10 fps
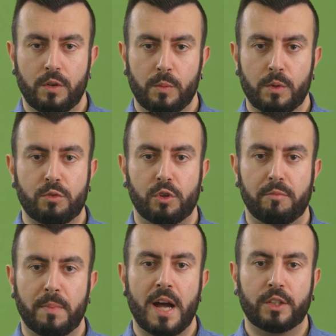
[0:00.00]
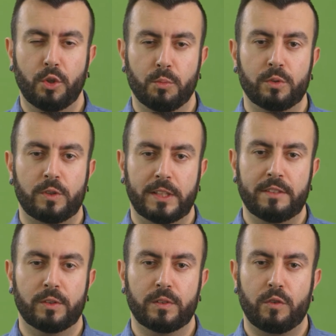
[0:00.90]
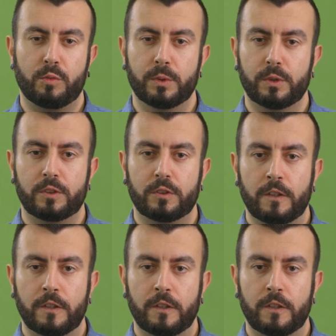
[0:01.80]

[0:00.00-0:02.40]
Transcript: what sort of mark you want to leave on this world.